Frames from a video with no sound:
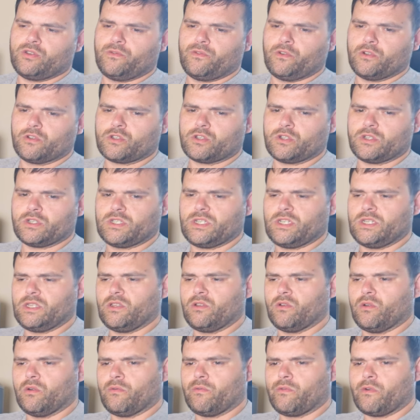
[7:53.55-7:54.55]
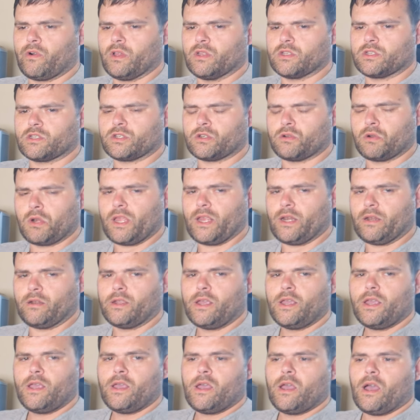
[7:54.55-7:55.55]
you've also seen the overall
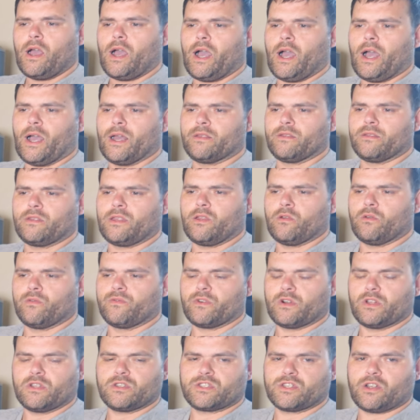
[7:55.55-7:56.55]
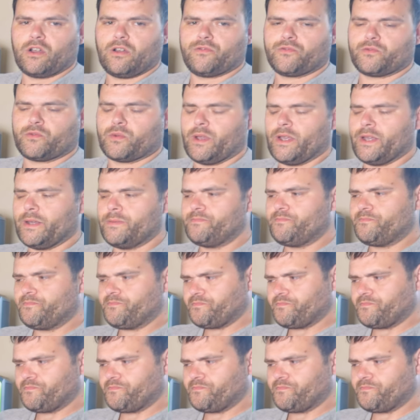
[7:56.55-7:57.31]
screen and the overall software.